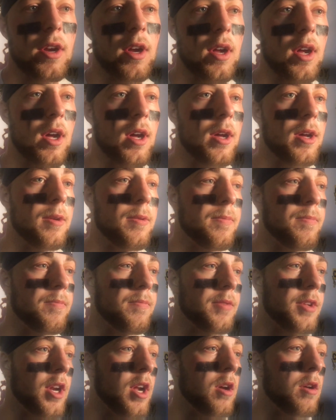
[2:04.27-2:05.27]
Um,
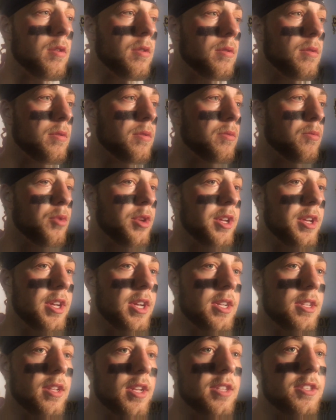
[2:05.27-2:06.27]
you know, we